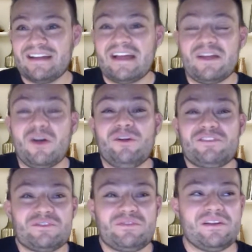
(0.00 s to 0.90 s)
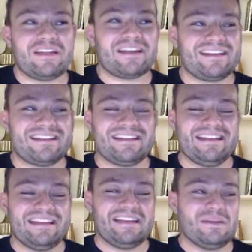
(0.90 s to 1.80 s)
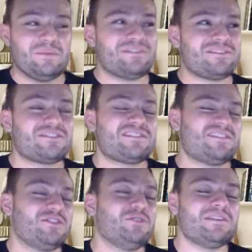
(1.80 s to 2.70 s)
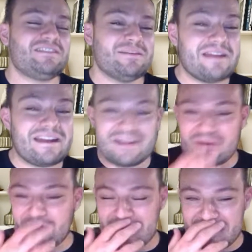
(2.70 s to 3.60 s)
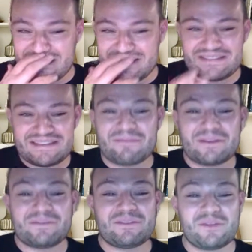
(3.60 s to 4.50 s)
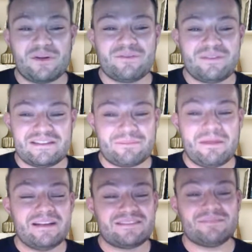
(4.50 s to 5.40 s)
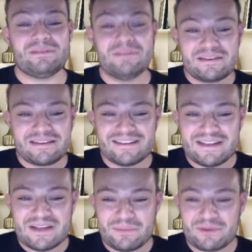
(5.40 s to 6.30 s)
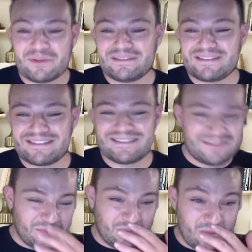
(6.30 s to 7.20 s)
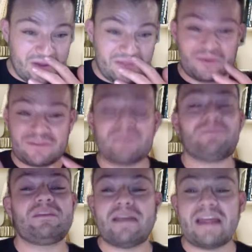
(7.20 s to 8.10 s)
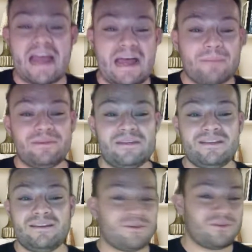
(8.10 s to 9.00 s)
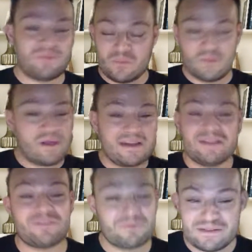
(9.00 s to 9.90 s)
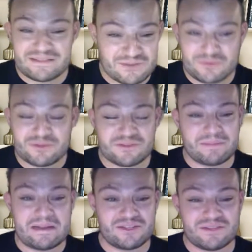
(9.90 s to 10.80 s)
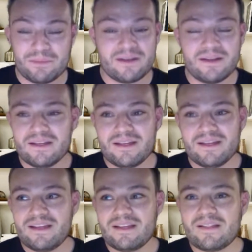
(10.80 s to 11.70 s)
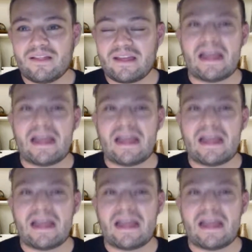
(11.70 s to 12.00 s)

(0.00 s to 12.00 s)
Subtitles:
also felt like it was just too intimidating, or like it just never even thought of it as a possibility, because whether something may happen or any of the reasons you just mentioned. But like,